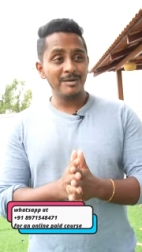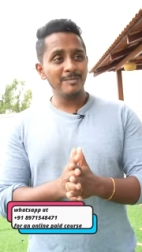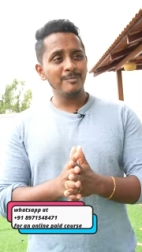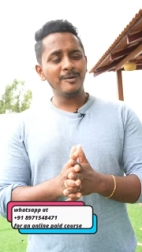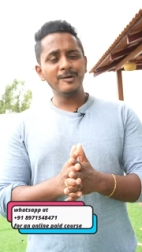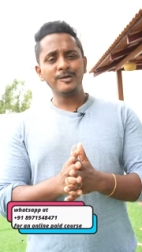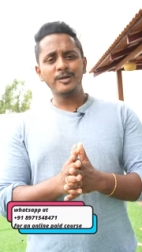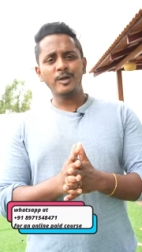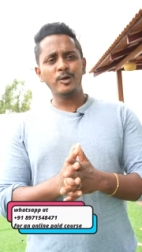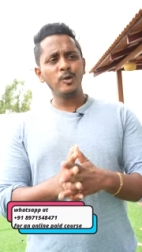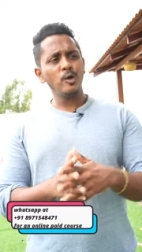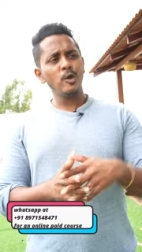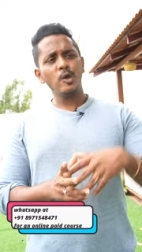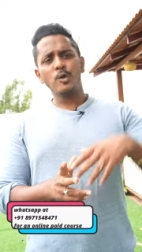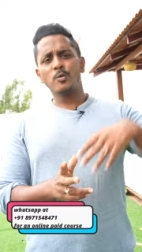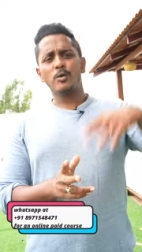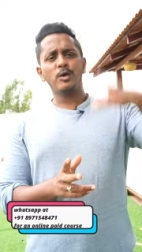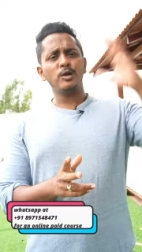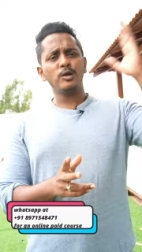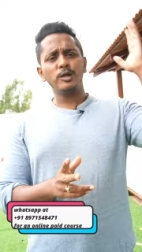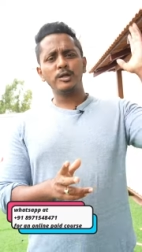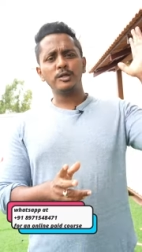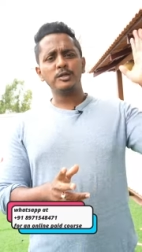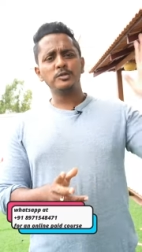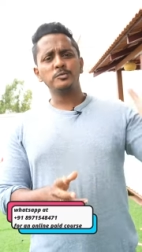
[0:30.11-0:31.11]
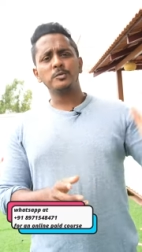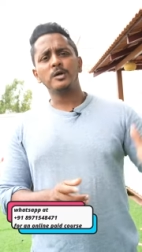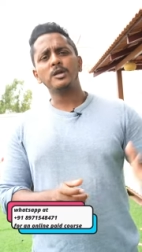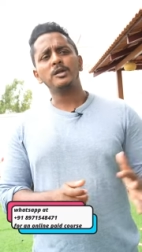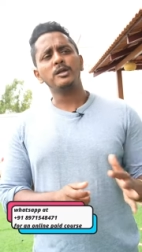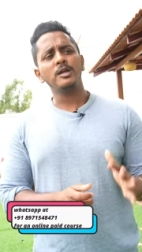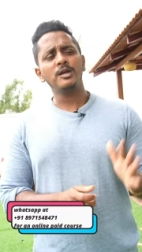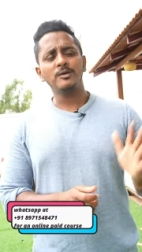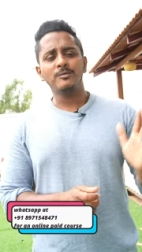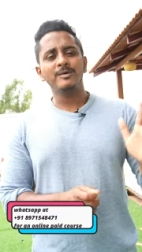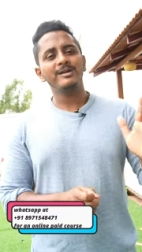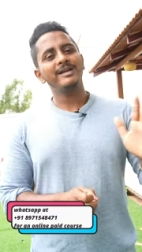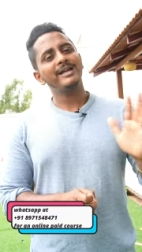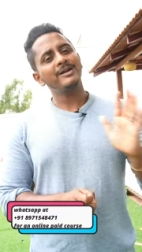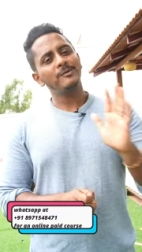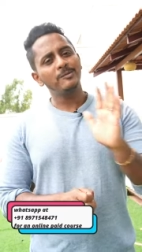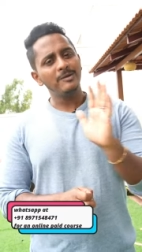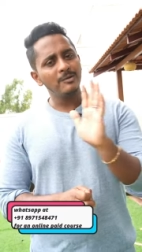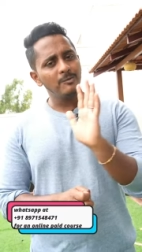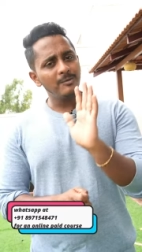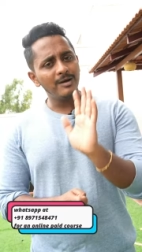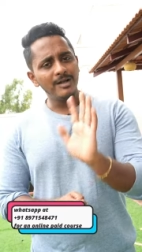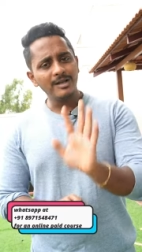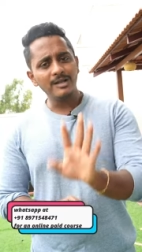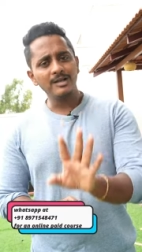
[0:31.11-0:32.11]
People tell you, hey, one line is working, it
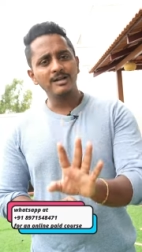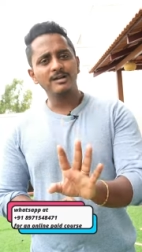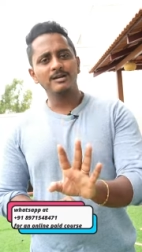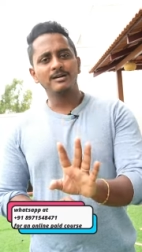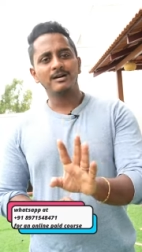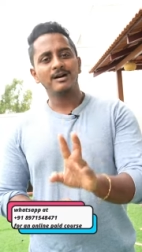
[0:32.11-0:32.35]
will work.